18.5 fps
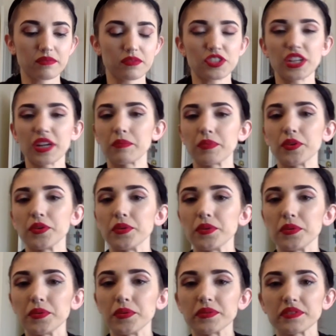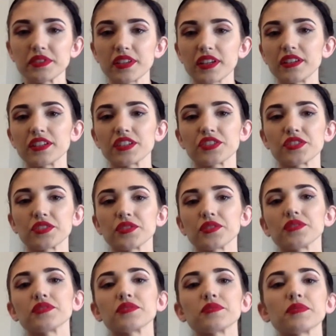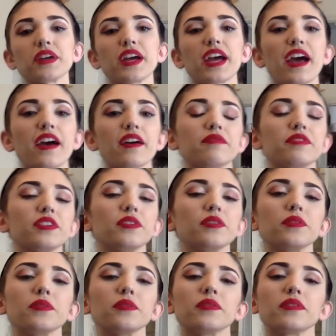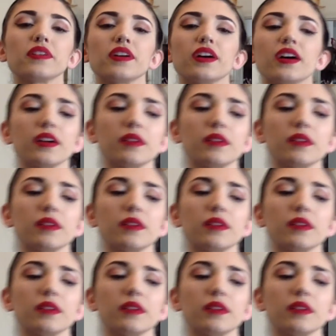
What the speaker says: shampoos, conditioners, what have you,